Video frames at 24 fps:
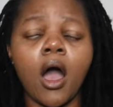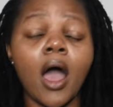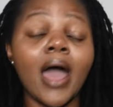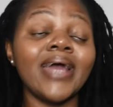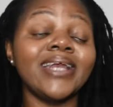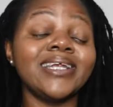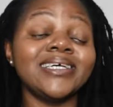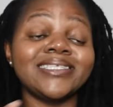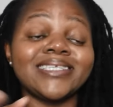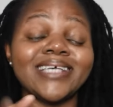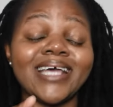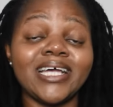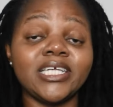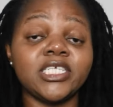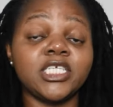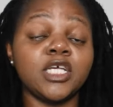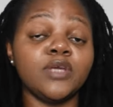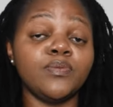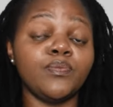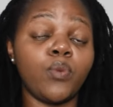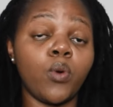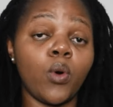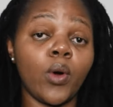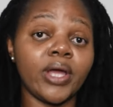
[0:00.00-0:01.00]
and it's
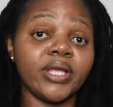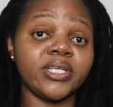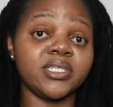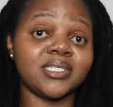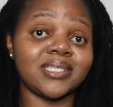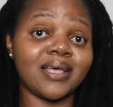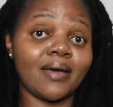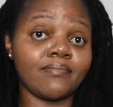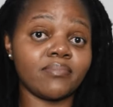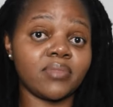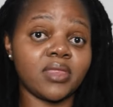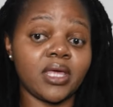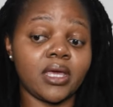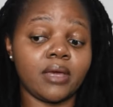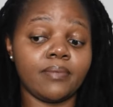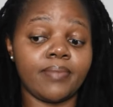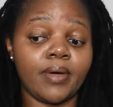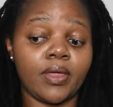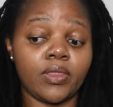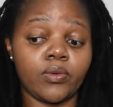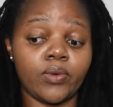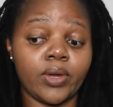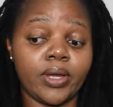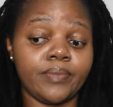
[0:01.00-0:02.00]
18 point something,
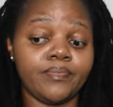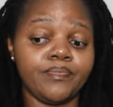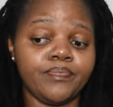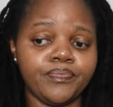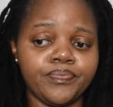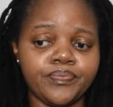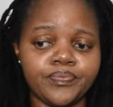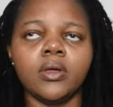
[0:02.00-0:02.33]
by the way.